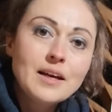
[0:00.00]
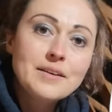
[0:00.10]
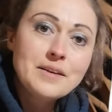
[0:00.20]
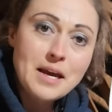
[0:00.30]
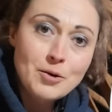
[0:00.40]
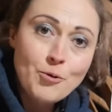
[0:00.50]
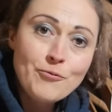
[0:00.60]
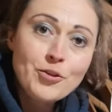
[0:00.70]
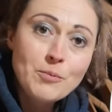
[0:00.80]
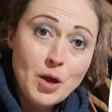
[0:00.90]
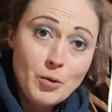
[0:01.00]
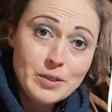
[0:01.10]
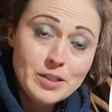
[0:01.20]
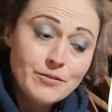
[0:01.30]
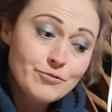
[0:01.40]
Now for the
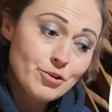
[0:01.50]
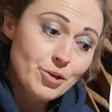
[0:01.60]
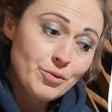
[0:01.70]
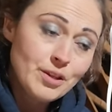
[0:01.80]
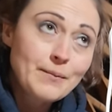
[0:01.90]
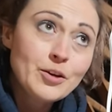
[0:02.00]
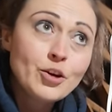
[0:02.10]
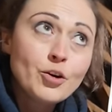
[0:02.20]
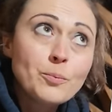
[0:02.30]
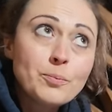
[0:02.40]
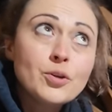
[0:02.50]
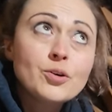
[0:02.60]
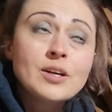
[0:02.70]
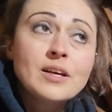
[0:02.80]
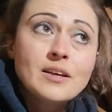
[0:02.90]
moment of truth. I'm going to
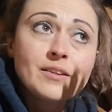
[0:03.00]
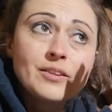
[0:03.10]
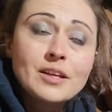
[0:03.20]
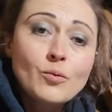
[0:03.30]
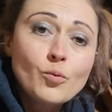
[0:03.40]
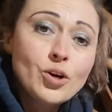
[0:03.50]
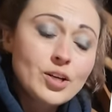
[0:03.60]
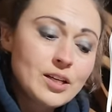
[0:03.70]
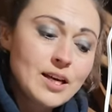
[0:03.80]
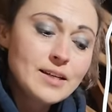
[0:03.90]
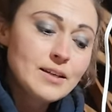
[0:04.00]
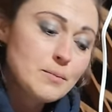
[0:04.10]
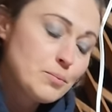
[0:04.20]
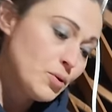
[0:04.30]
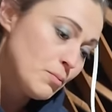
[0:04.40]
unplug the work light
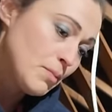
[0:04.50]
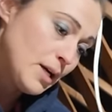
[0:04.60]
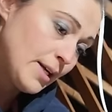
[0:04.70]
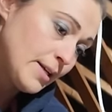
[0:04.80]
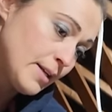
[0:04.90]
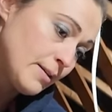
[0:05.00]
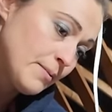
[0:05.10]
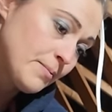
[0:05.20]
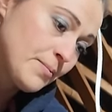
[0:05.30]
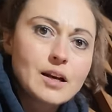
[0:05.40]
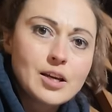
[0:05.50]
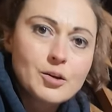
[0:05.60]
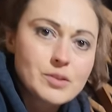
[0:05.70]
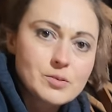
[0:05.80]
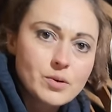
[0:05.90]
and put mine in. I
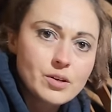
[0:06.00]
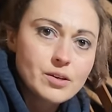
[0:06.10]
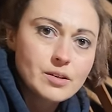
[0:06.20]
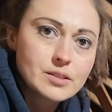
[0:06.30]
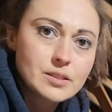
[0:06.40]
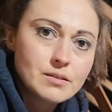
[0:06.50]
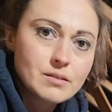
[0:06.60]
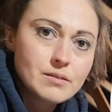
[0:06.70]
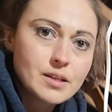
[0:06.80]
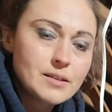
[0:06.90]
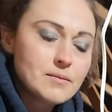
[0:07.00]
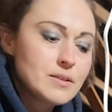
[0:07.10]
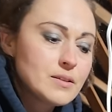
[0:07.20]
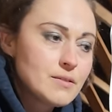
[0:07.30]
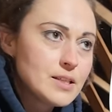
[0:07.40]
hope this works. Right,
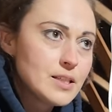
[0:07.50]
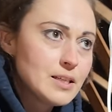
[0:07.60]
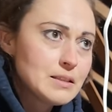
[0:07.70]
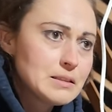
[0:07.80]
ready?